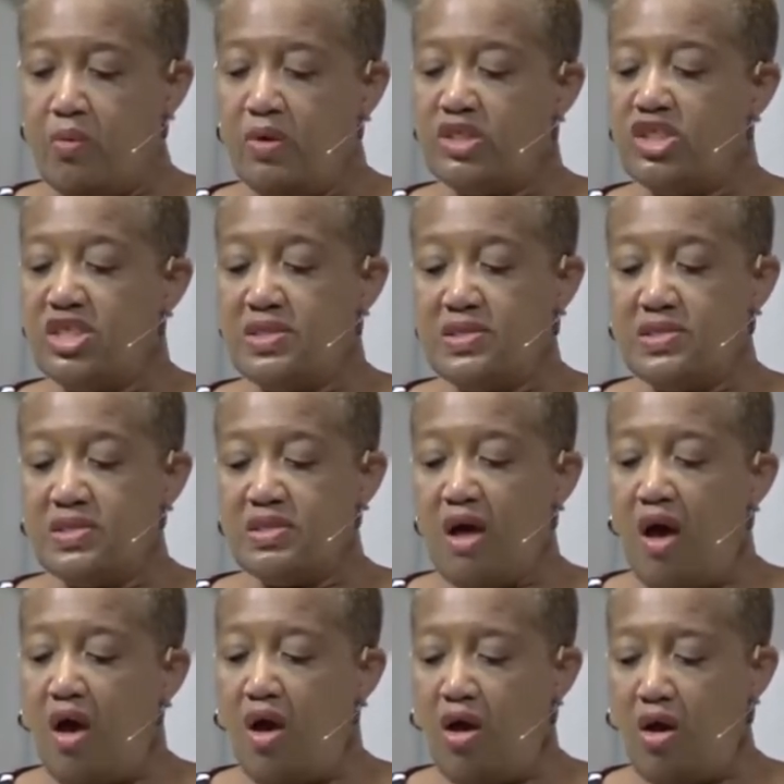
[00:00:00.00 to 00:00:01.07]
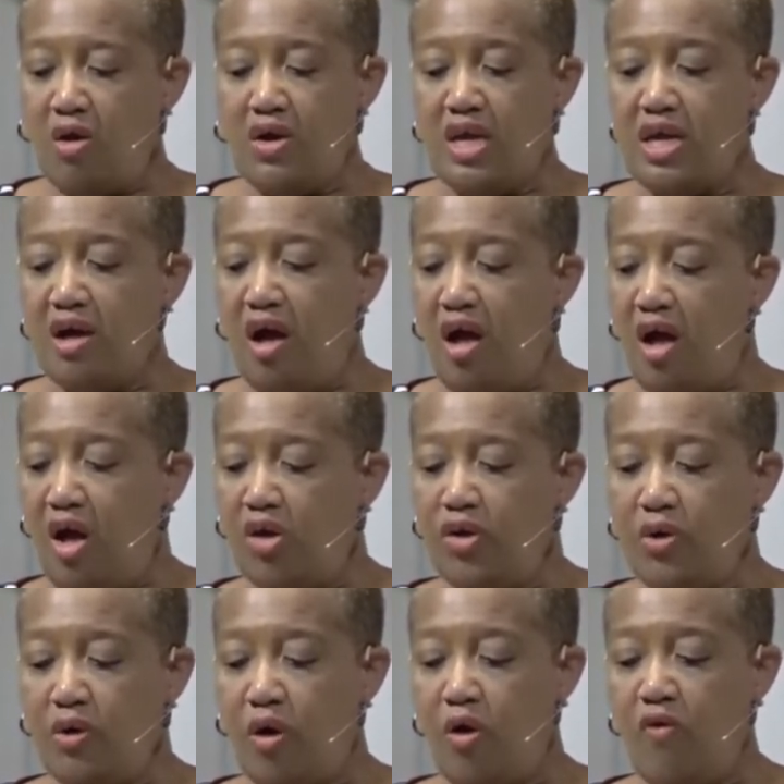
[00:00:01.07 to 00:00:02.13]
When Jesus saw her, he
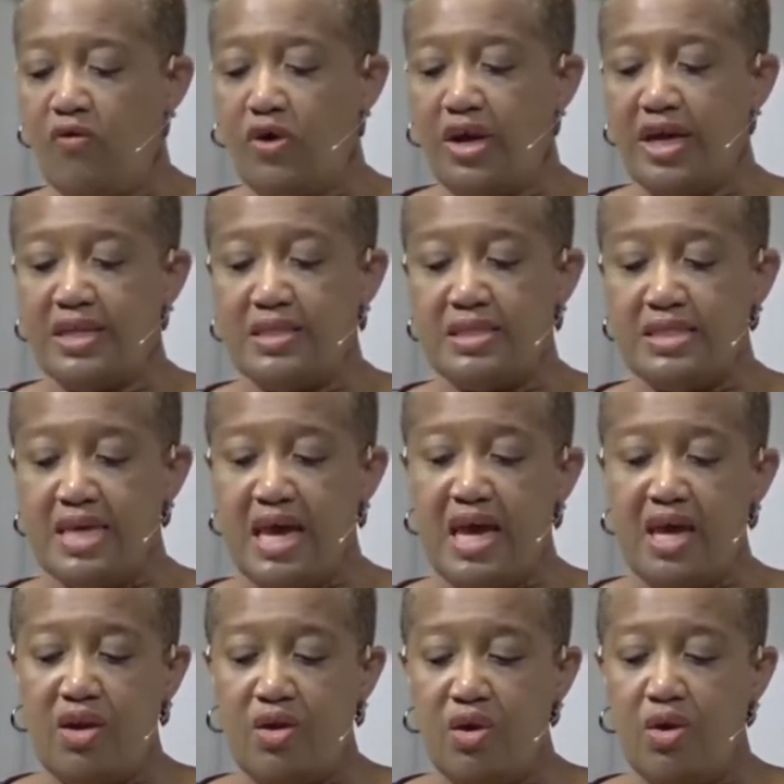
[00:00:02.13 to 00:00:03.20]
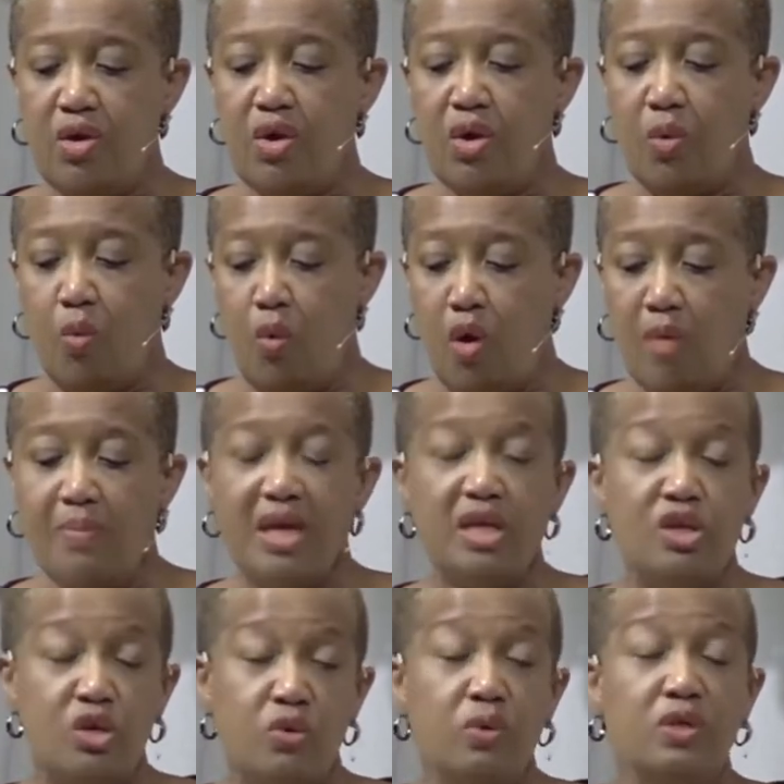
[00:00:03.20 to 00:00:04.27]
called her over and said,
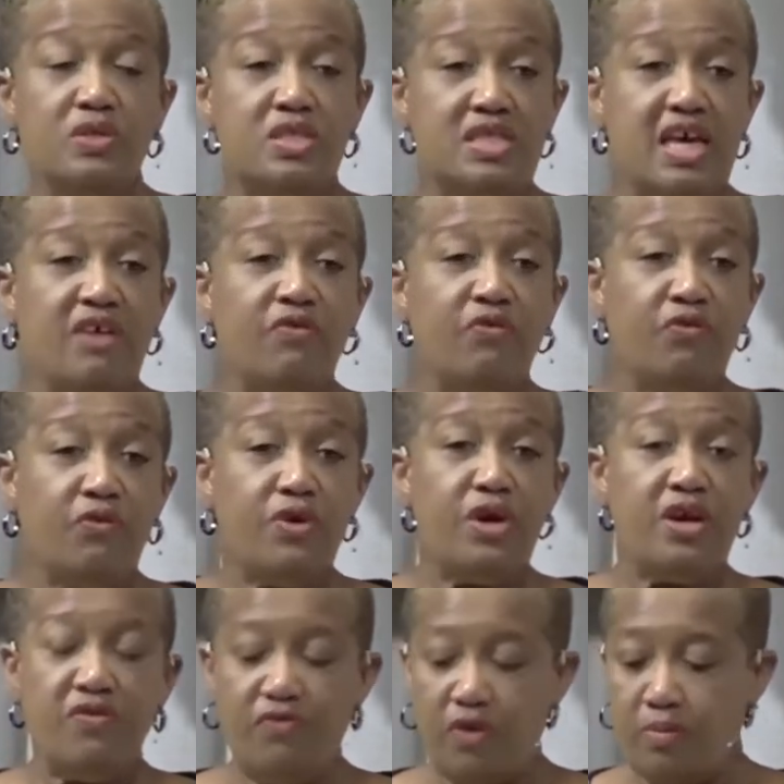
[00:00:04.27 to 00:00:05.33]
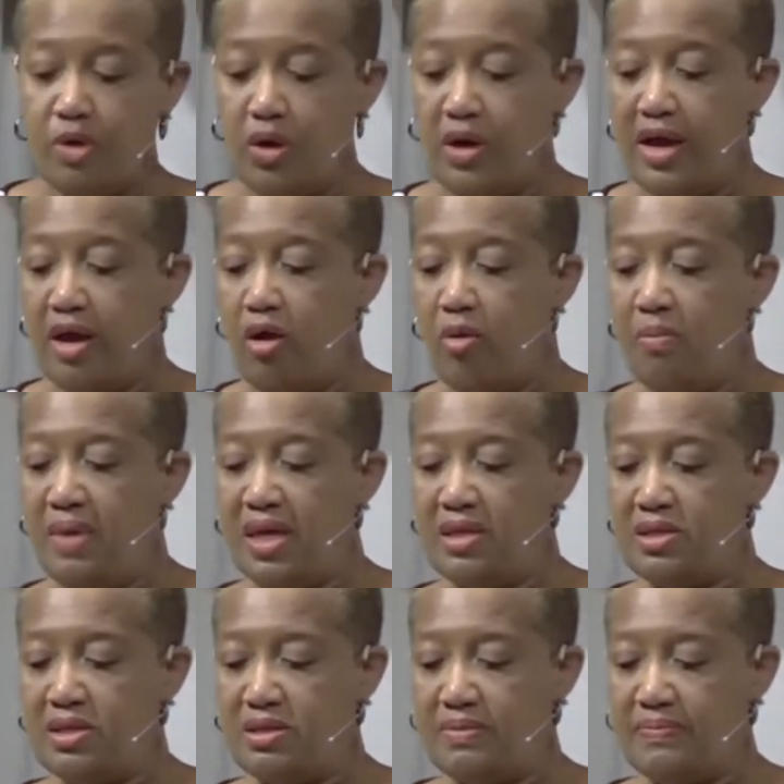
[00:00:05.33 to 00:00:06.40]
Woman, you are set free from your ailment.
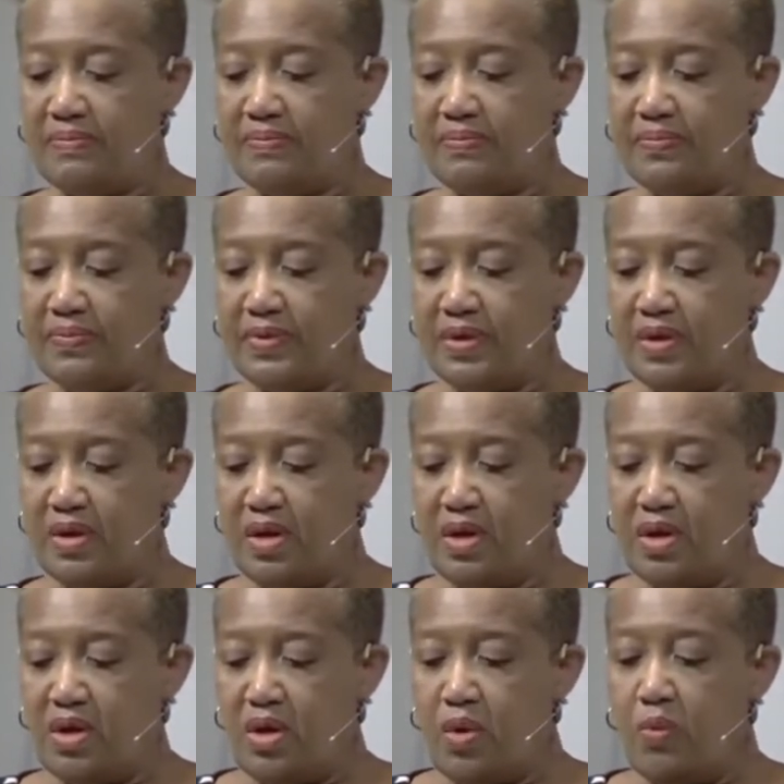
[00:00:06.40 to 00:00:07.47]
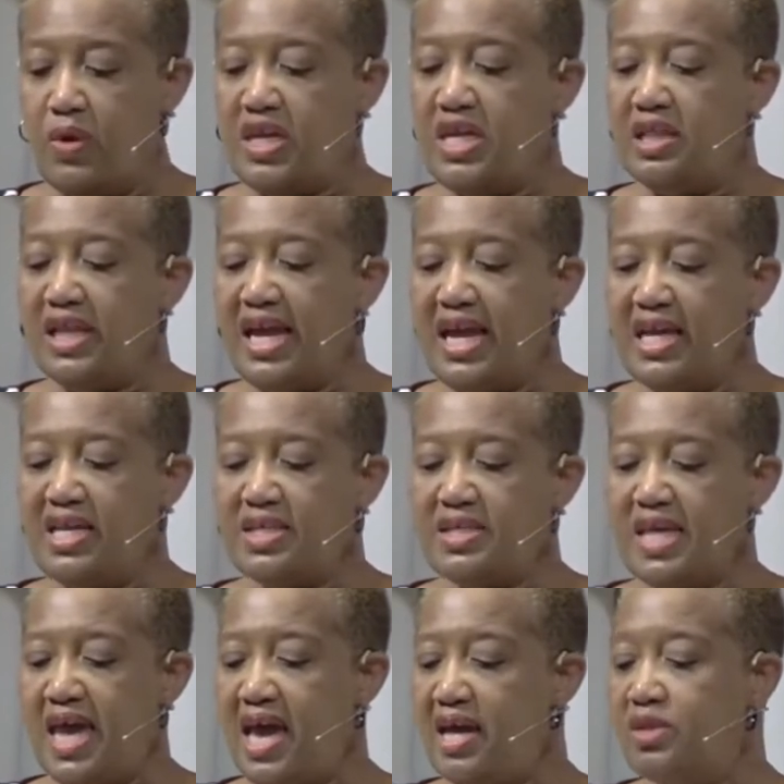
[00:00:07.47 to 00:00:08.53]
When he laid
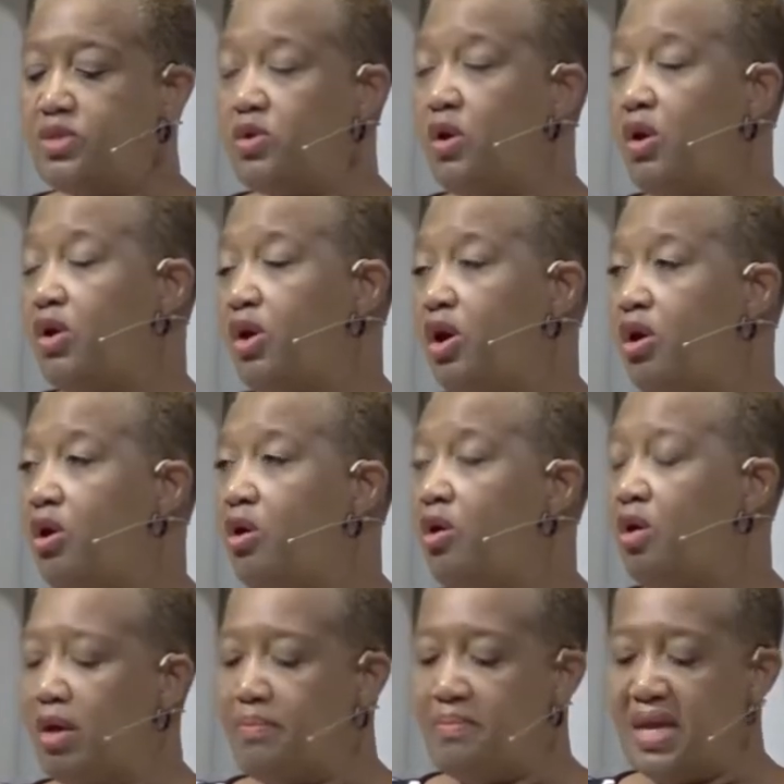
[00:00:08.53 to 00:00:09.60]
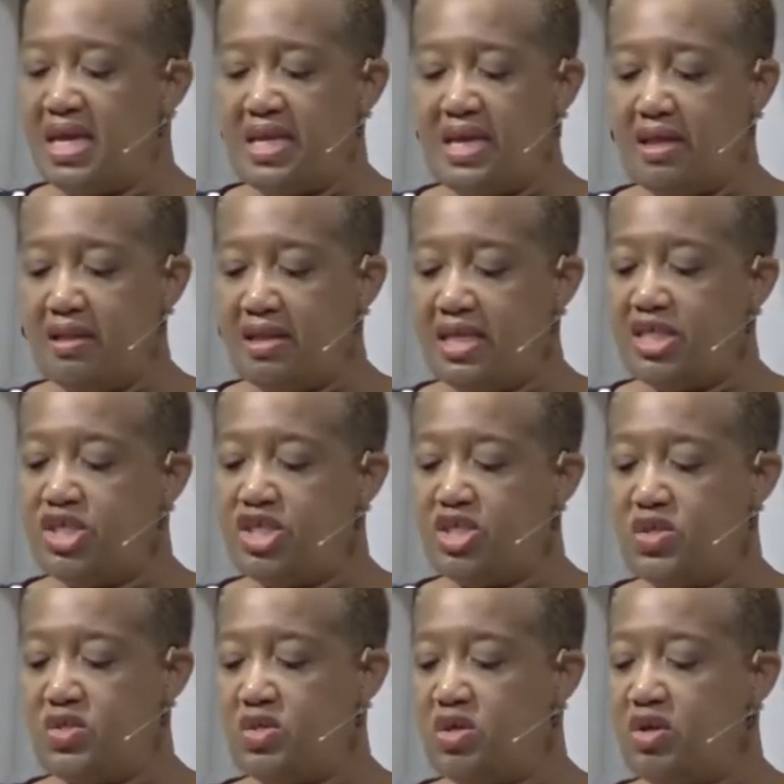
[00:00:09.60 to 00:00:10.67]
his hands on her, immediately
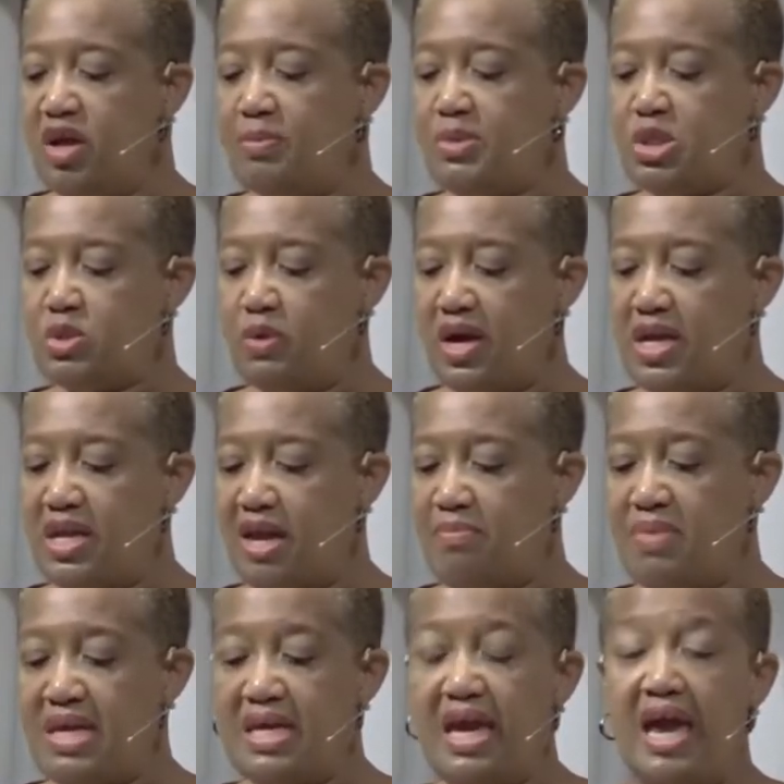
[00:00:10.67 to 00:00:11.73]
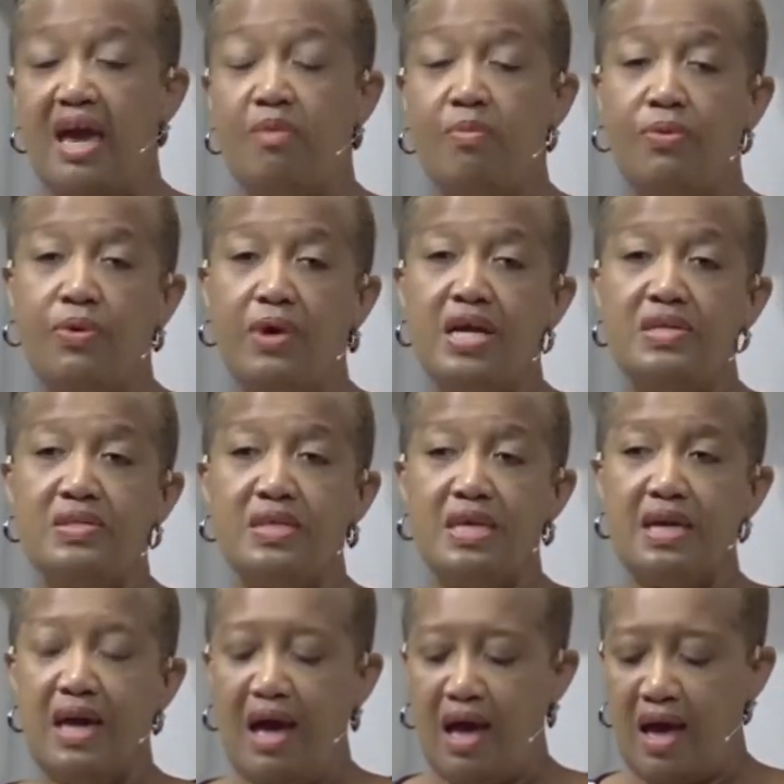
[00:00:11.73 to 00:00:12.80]
she stood up straight and began
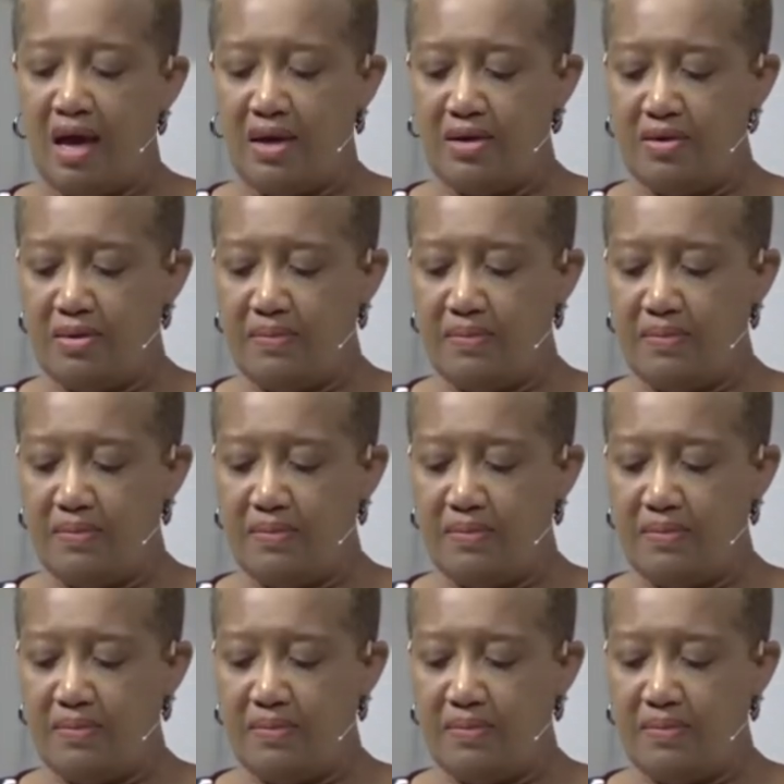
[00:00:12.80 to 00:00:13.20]
praising God.